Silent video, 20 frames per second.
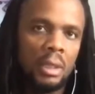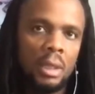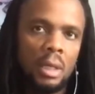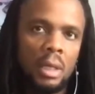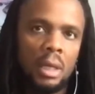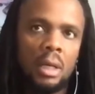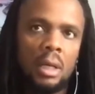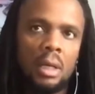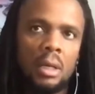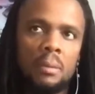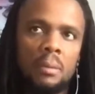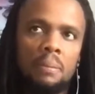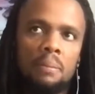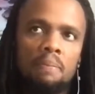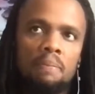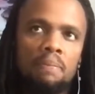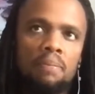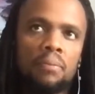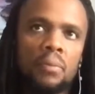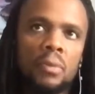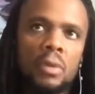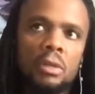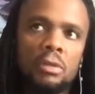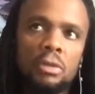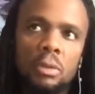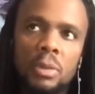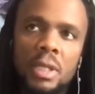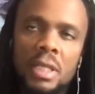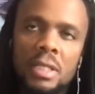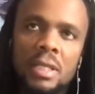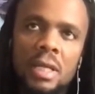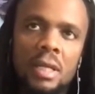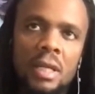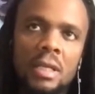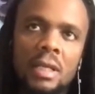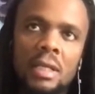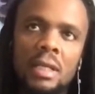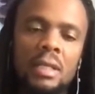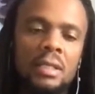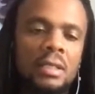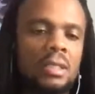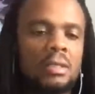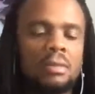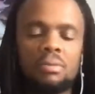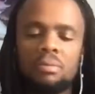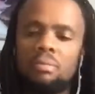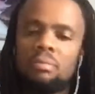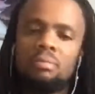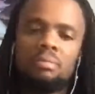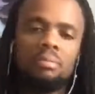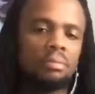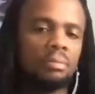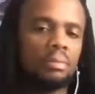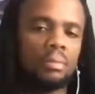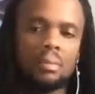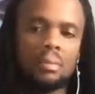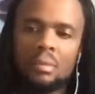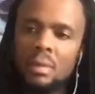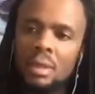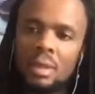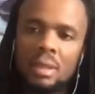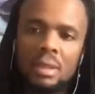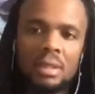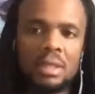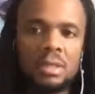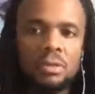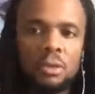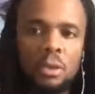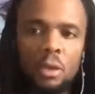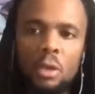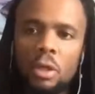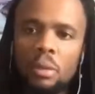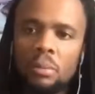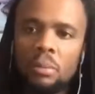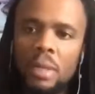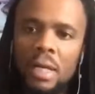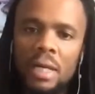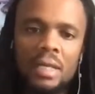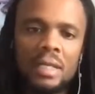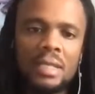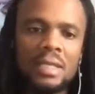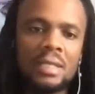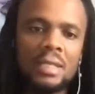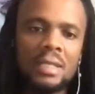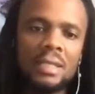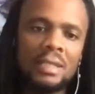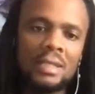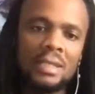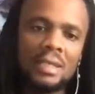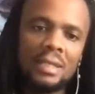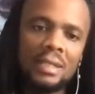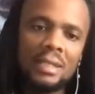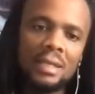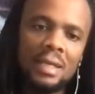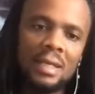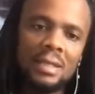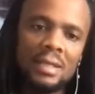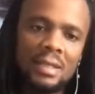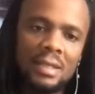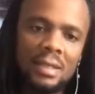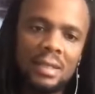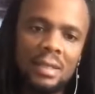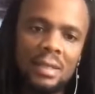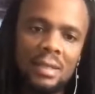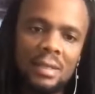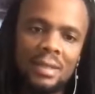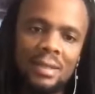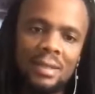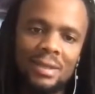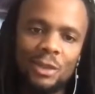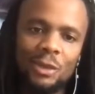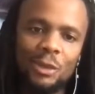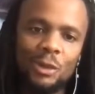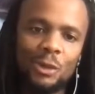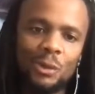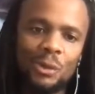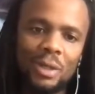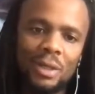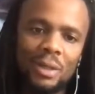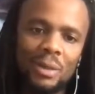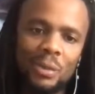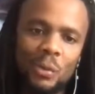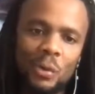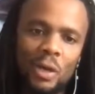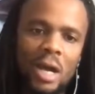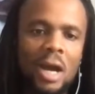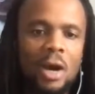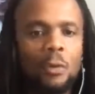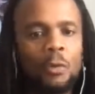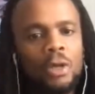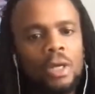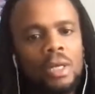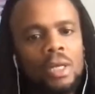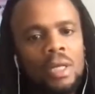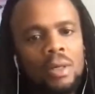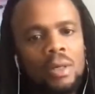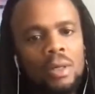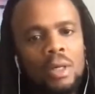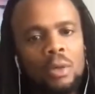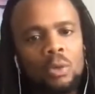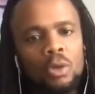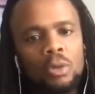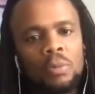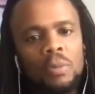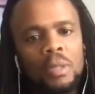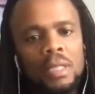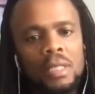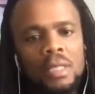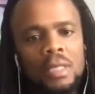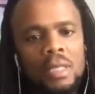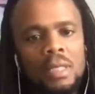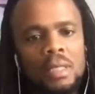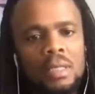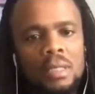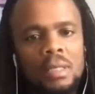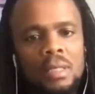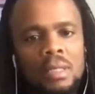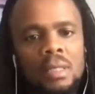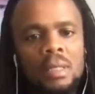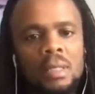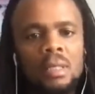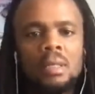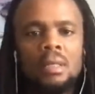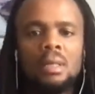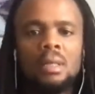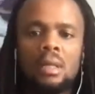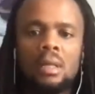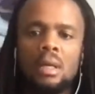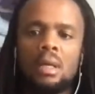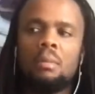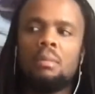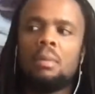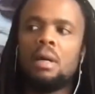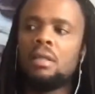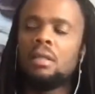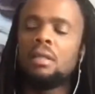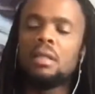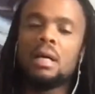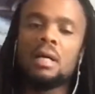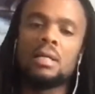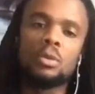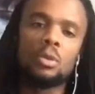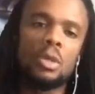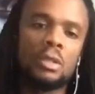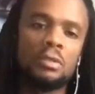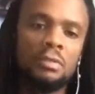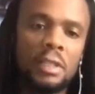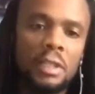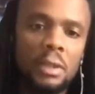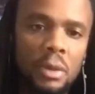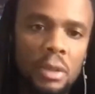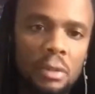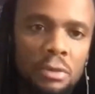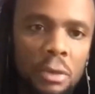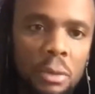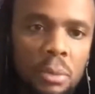for me, that's the other thing, like just following my instincts and seeing where are we and what makes sense. I think that has worked very well for